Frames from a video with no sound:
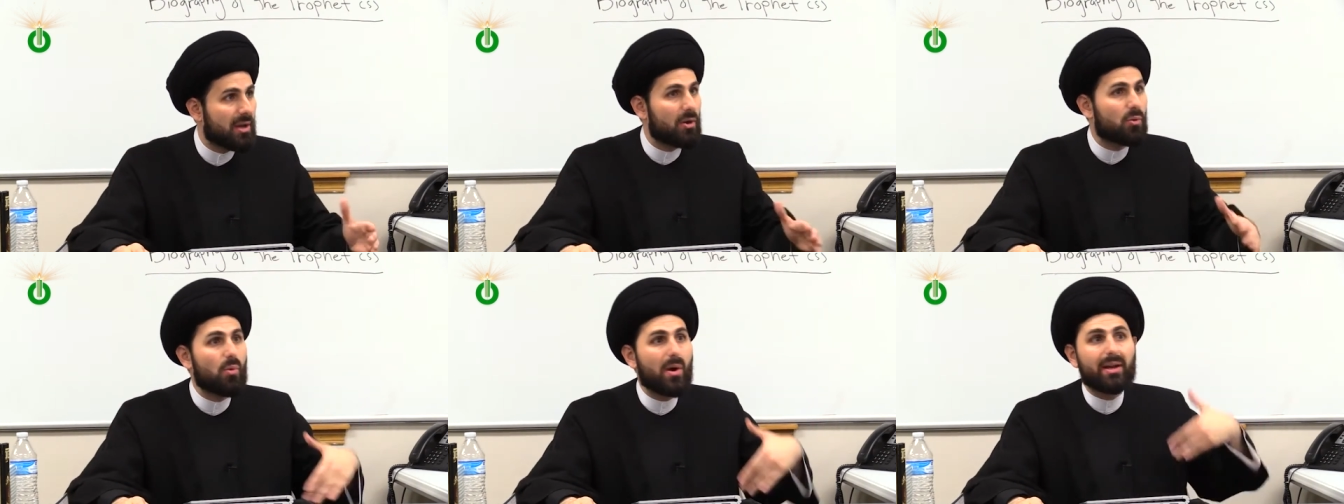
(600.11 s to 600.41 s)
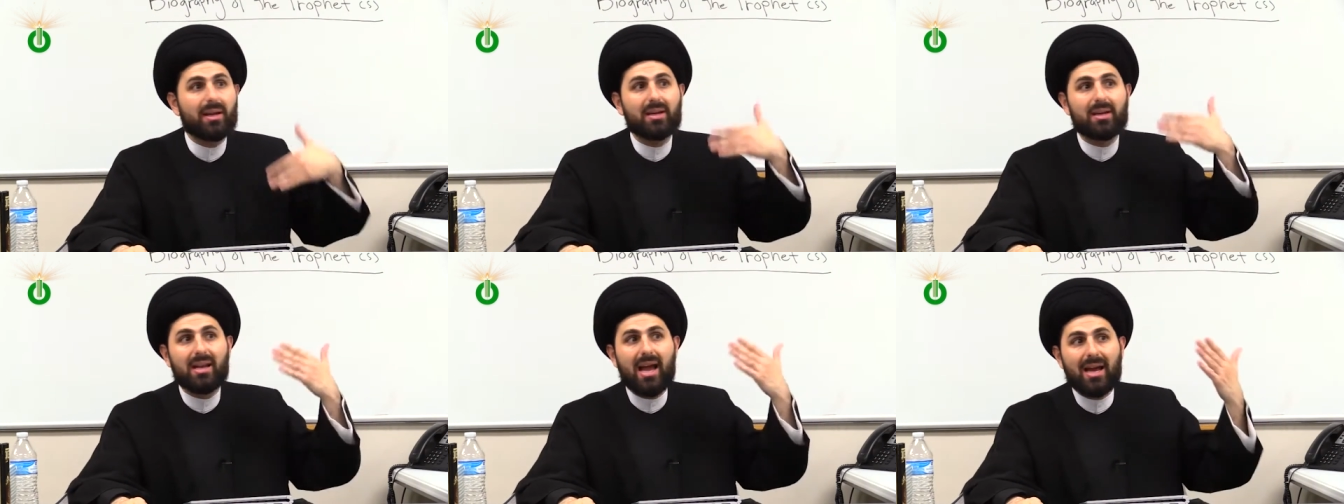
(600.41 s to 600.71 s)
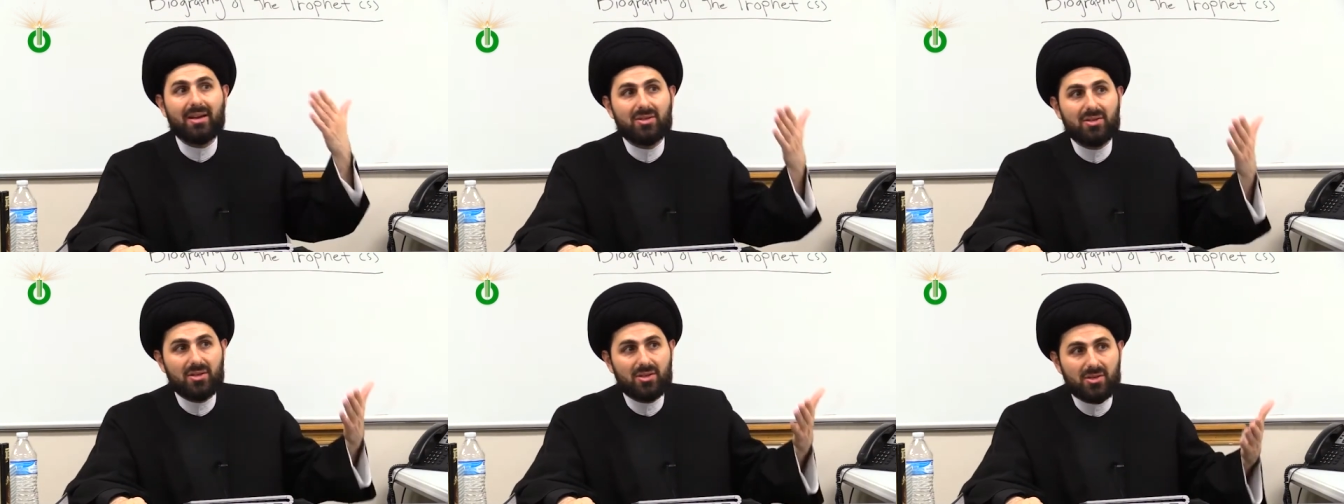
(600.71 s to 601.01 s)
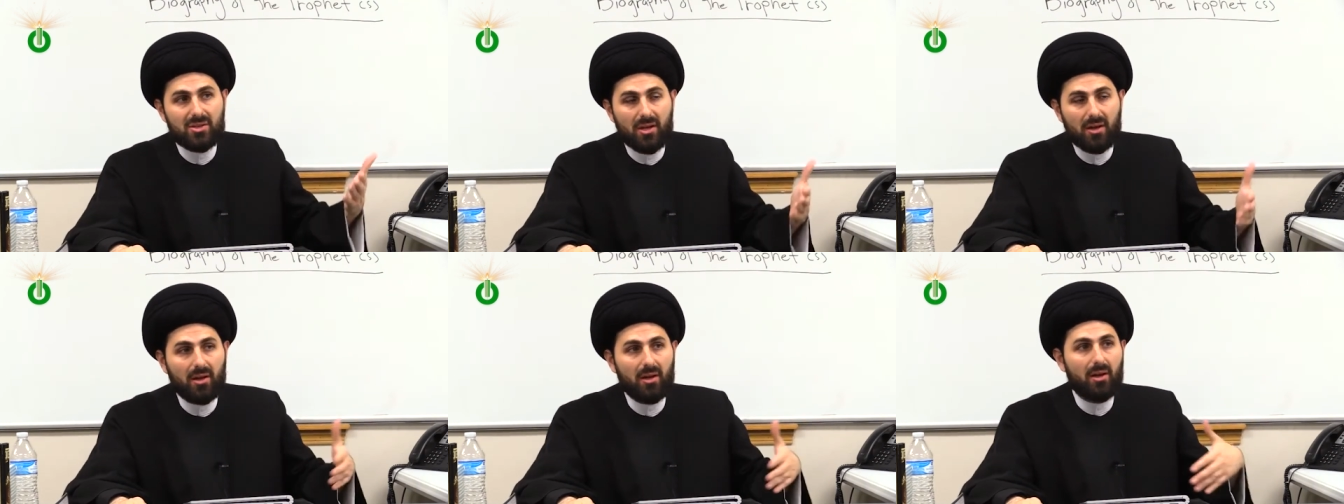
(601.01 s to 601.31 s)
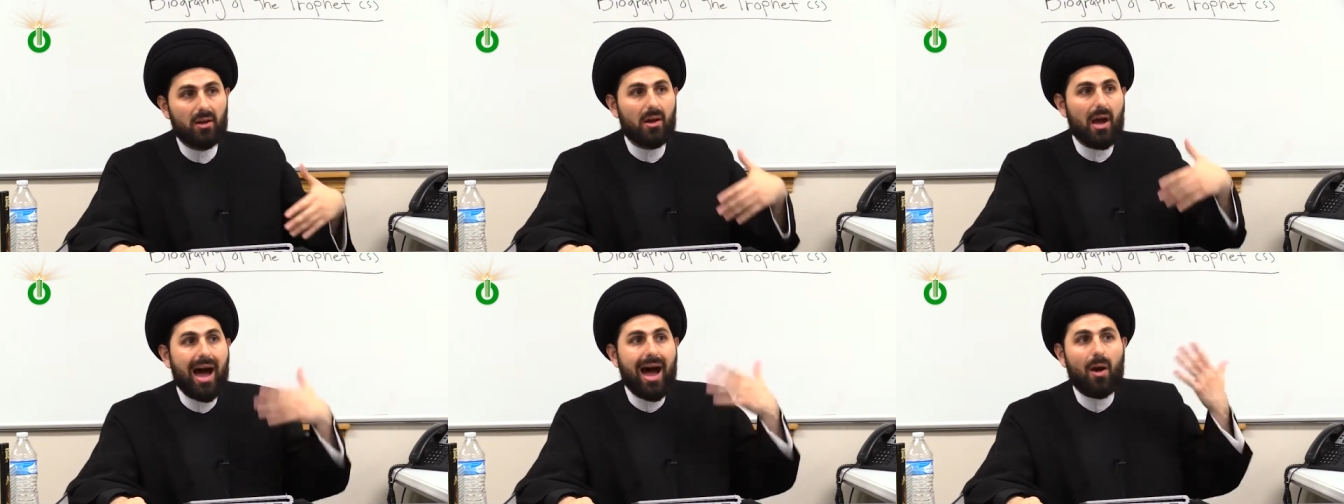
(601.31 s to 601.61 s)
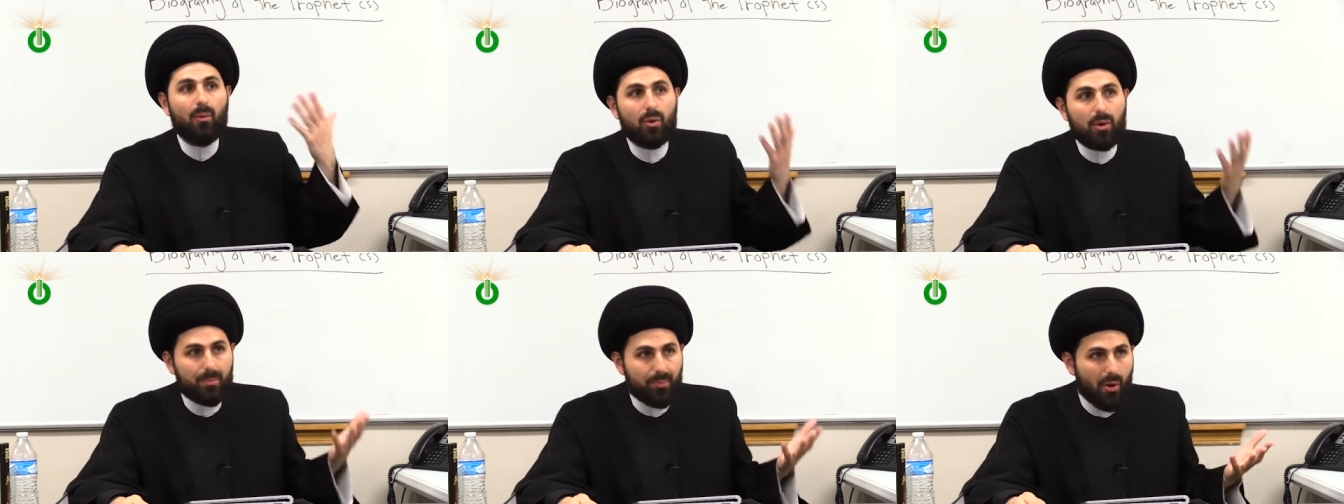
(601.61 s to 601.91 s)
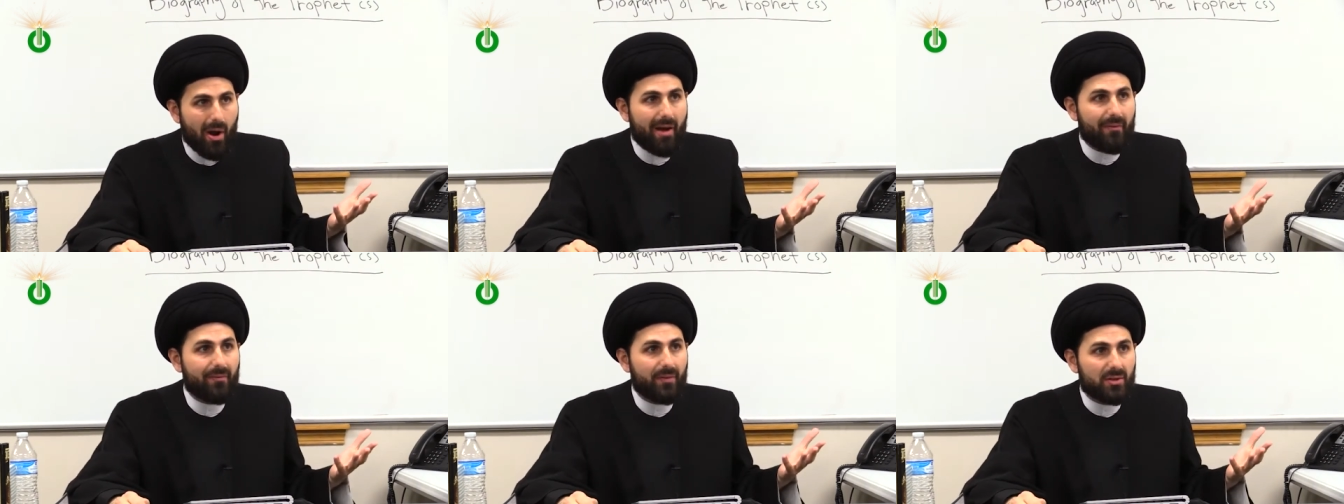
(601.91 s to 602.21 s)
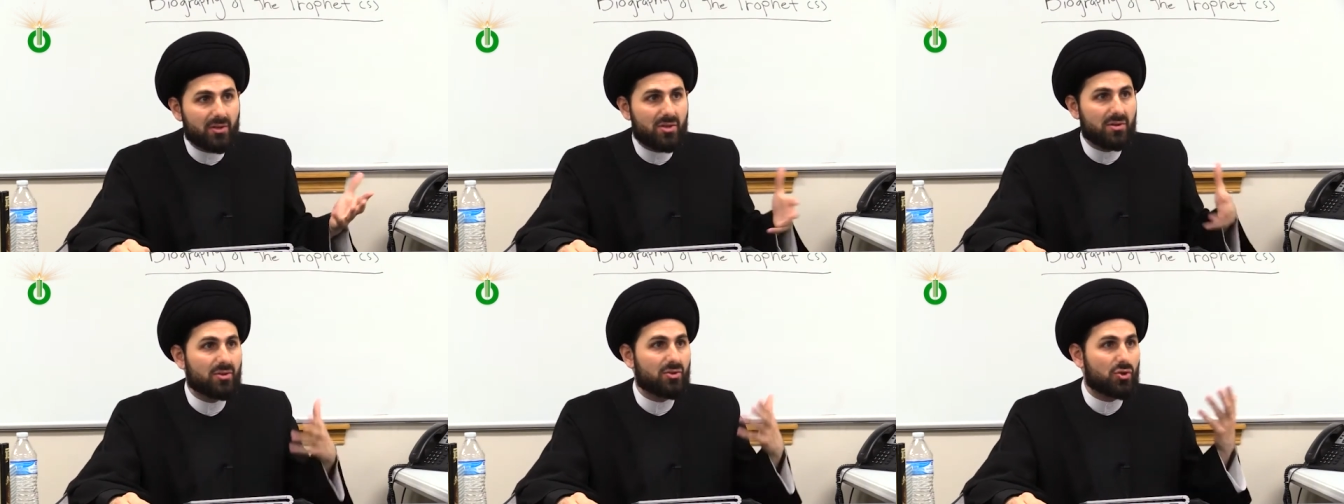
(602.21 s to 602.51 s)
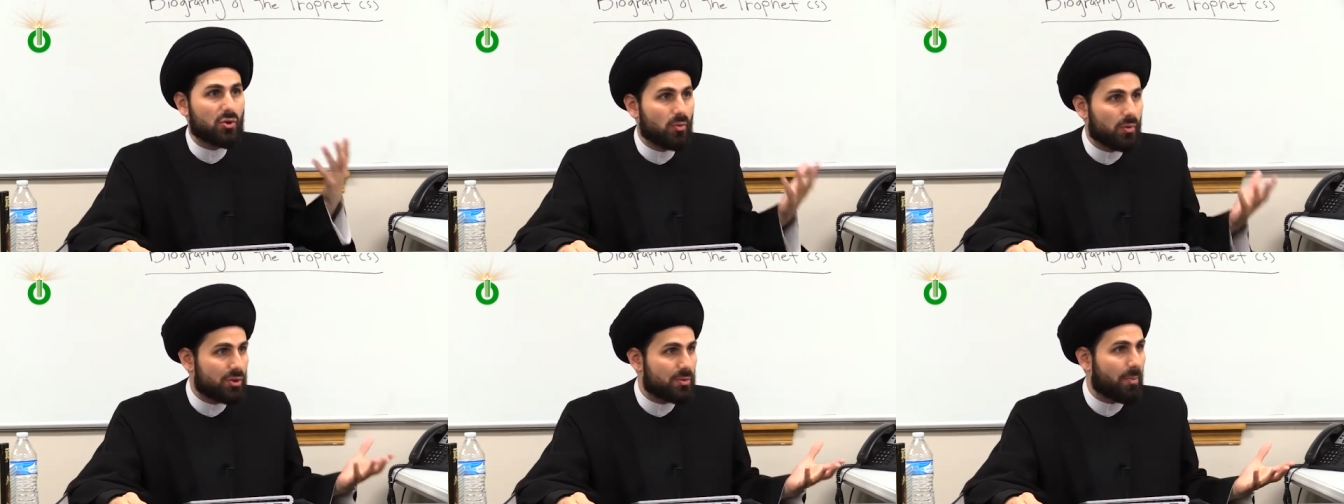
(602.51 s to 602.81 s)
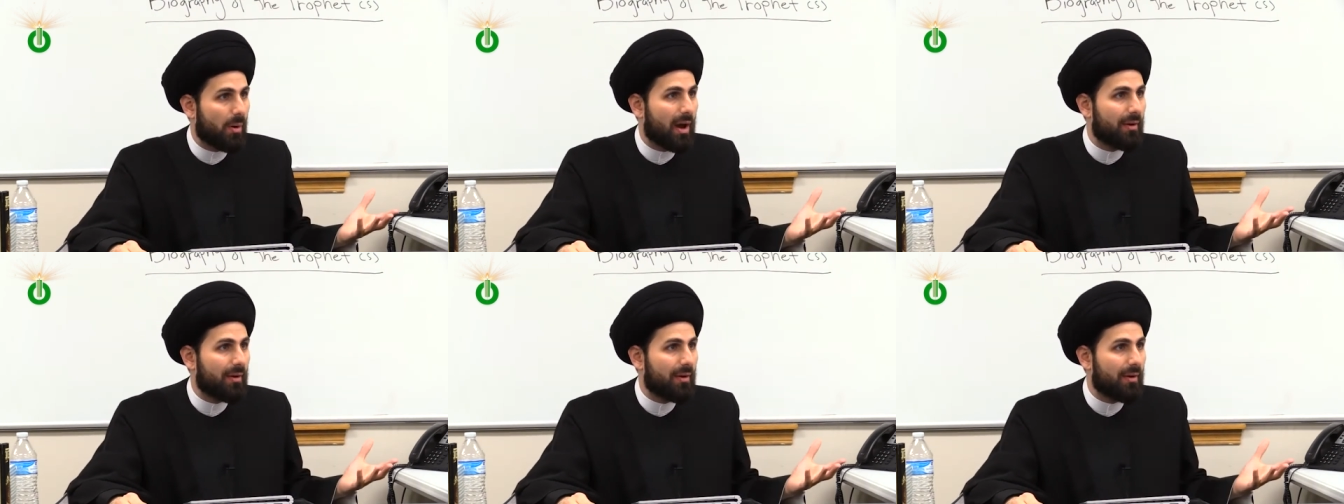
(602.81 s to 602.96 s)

It recognizes our prophets, the Jewish